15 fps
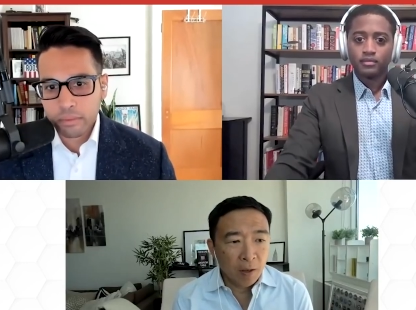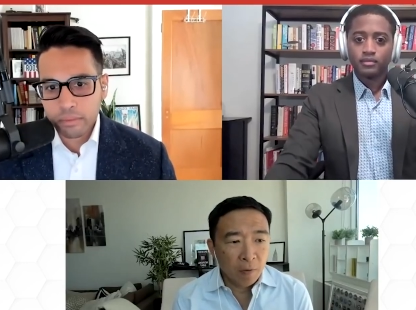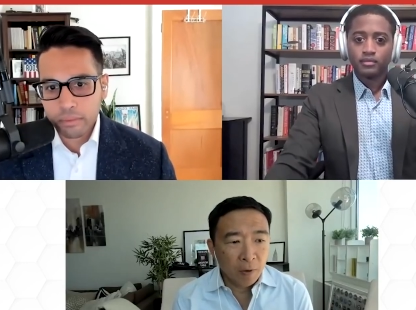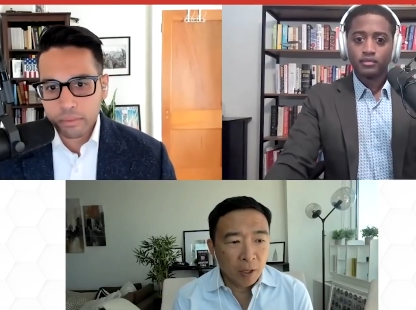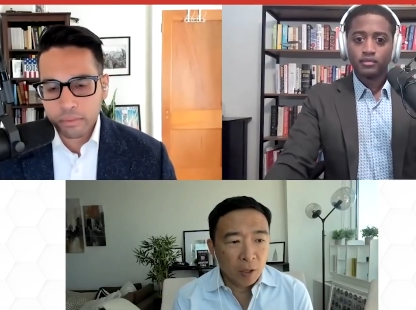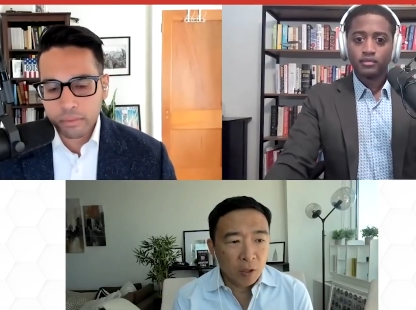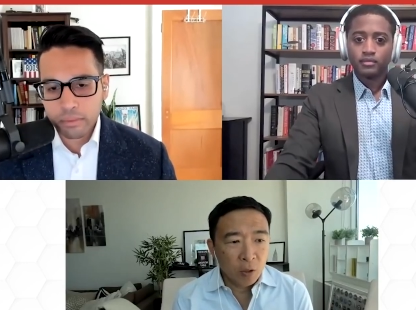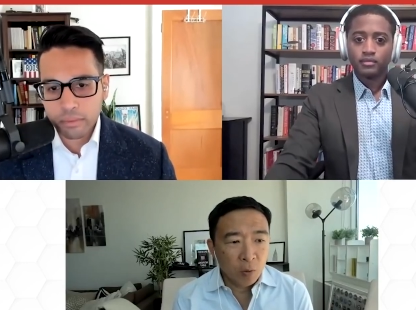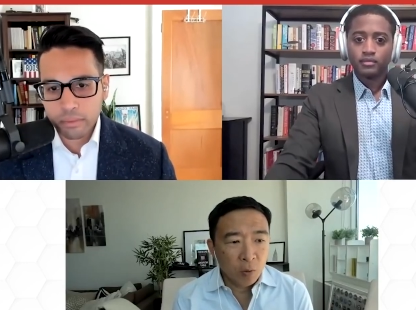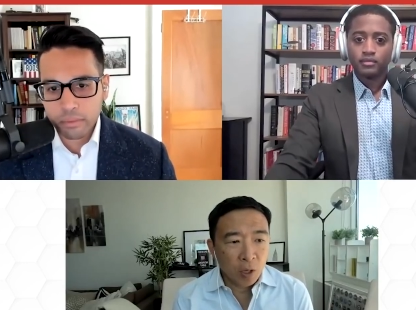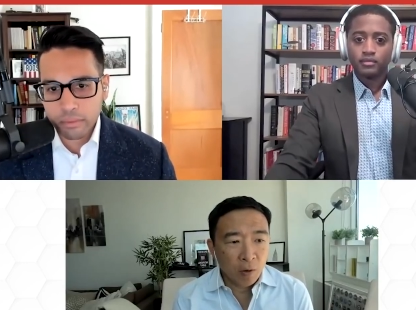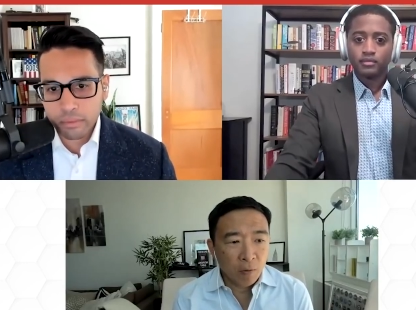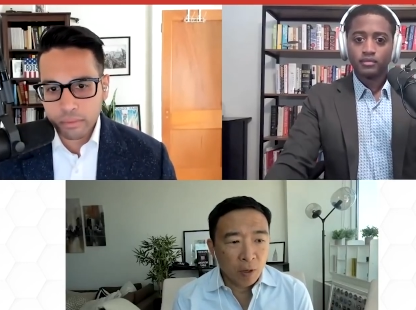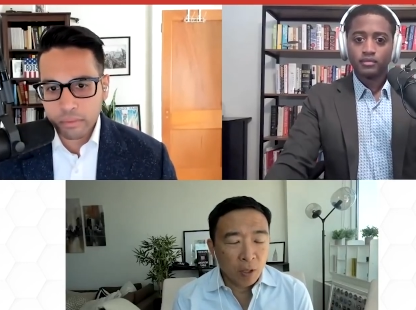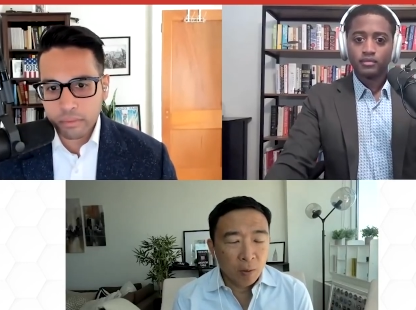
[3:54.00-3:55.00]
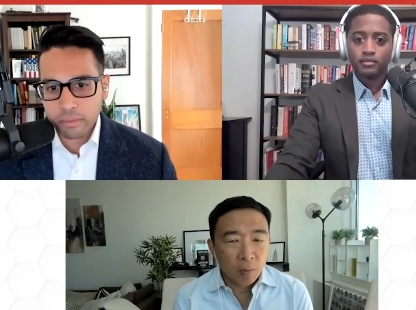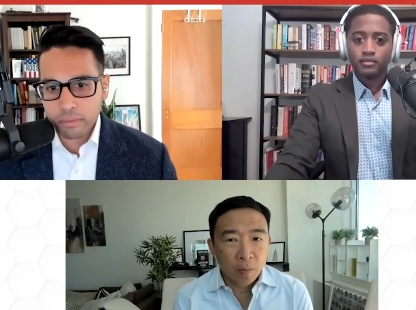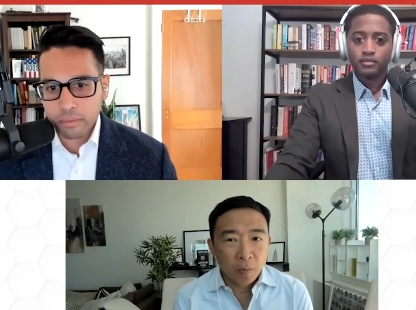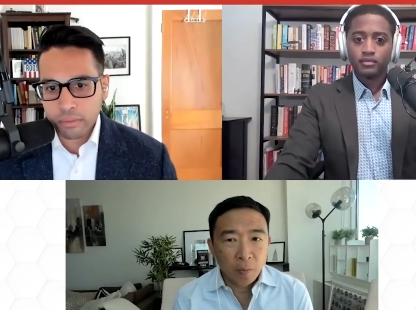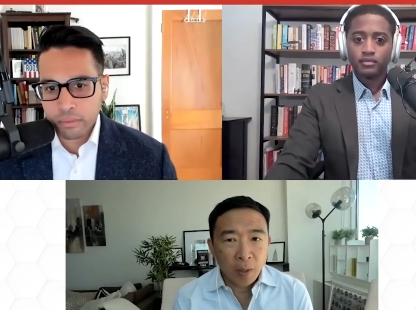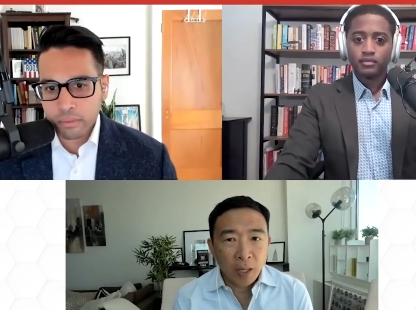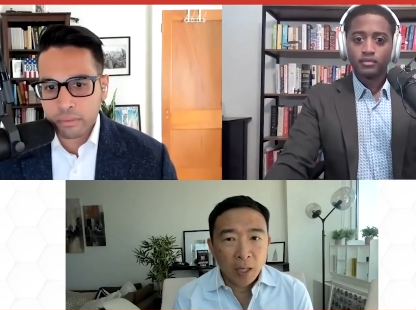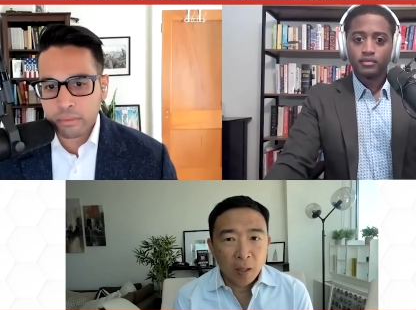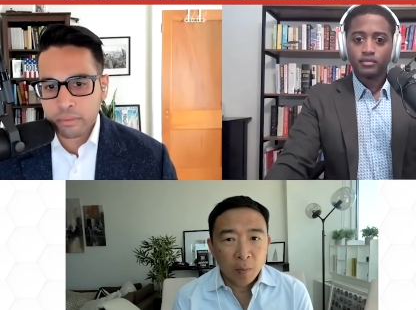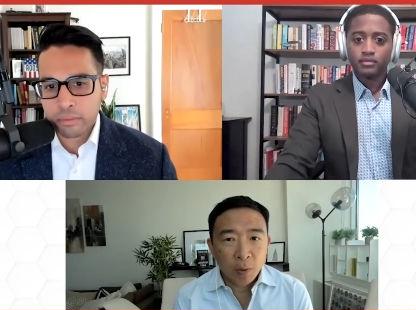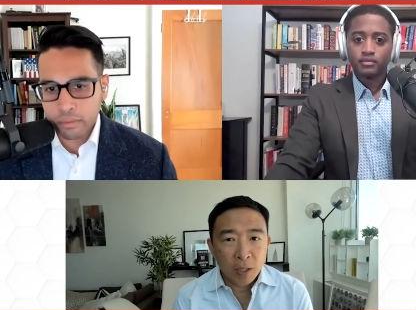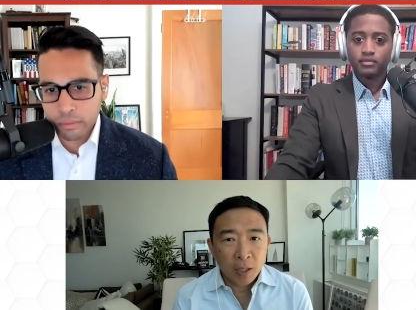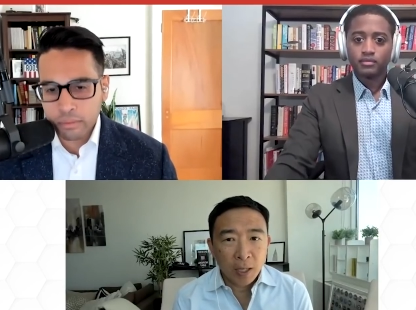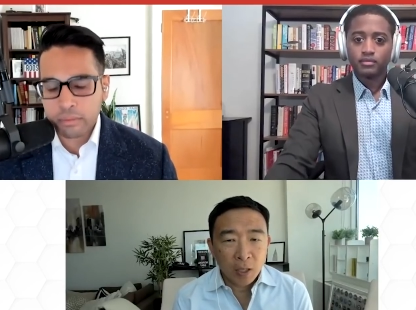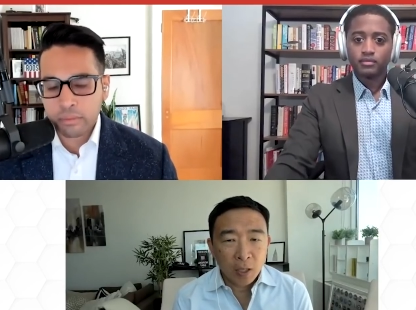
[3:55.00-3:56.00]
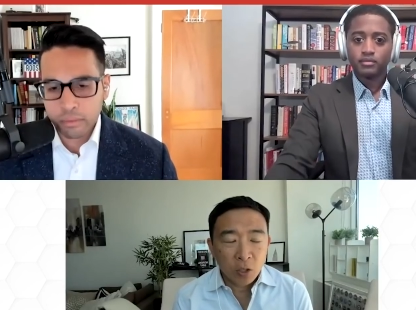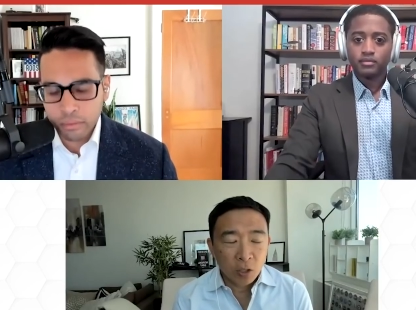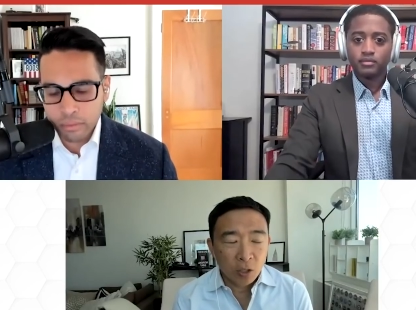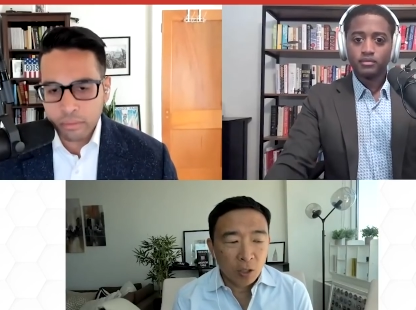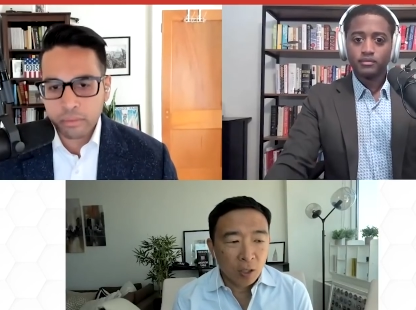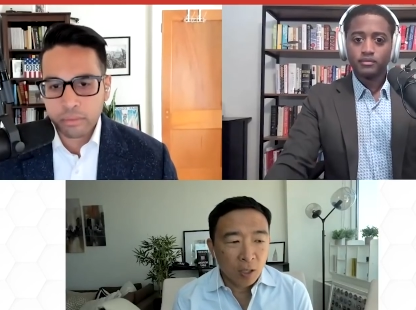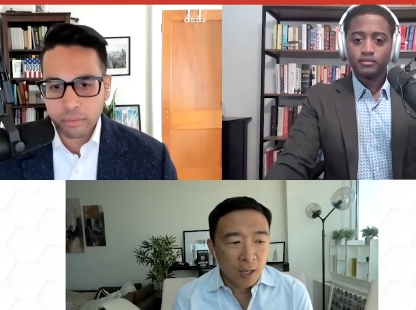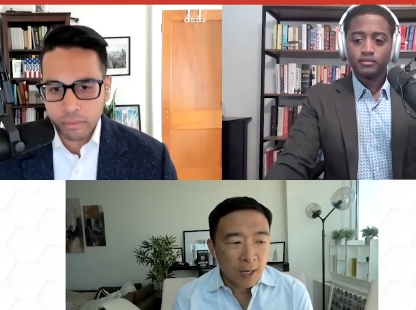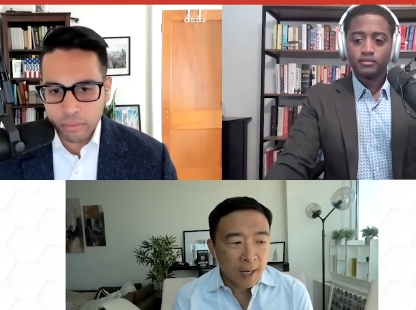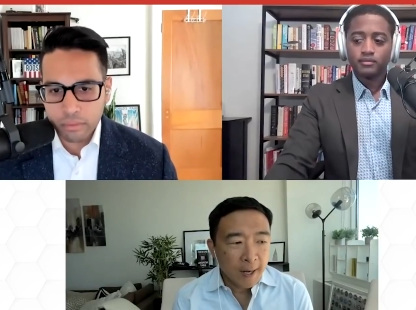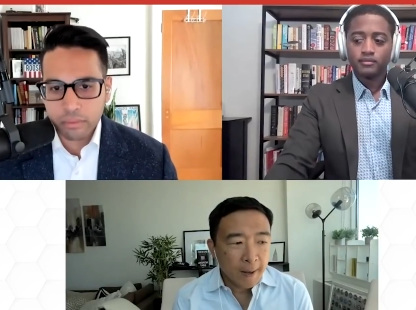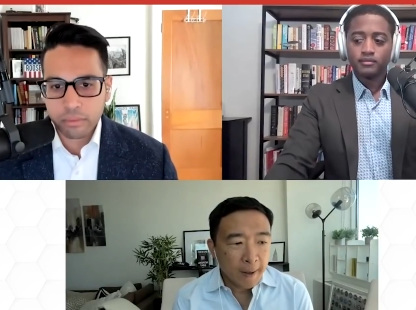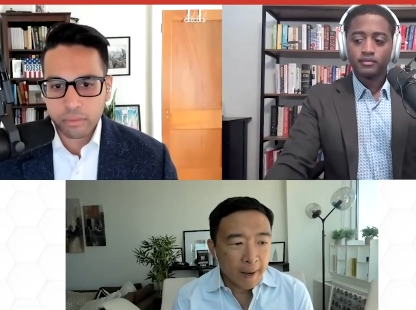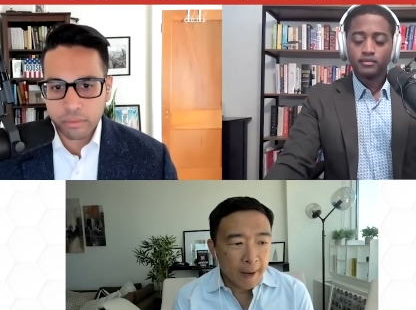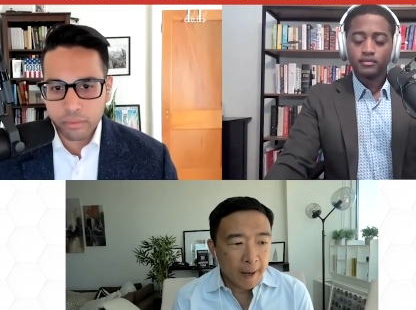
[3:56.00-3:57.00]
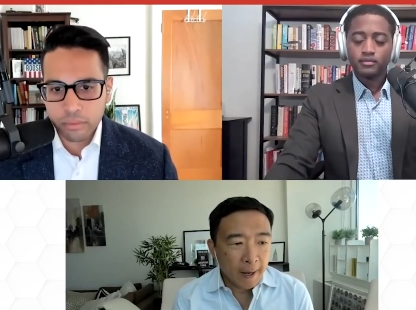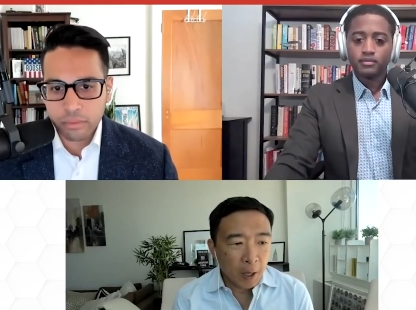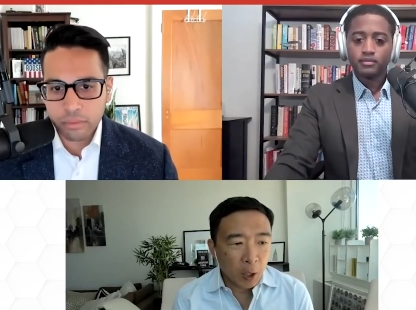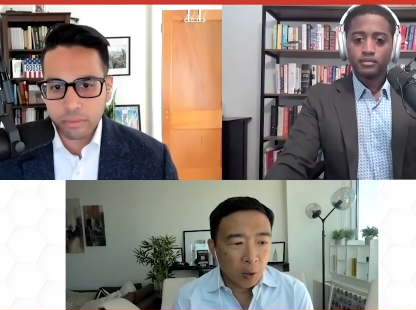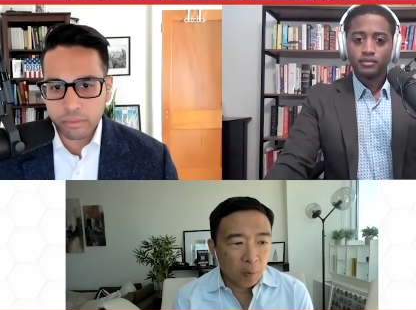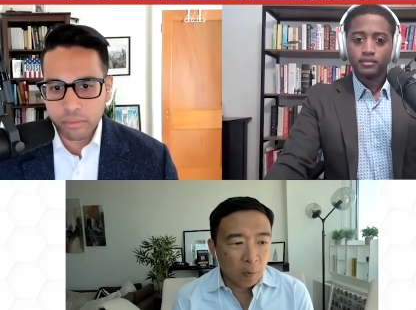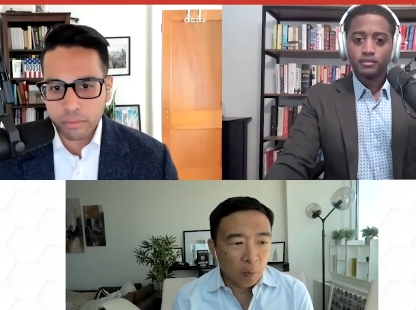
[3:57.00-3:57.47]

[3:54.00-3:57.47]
Speaker 1: figures who covered the, me in the presidential uh,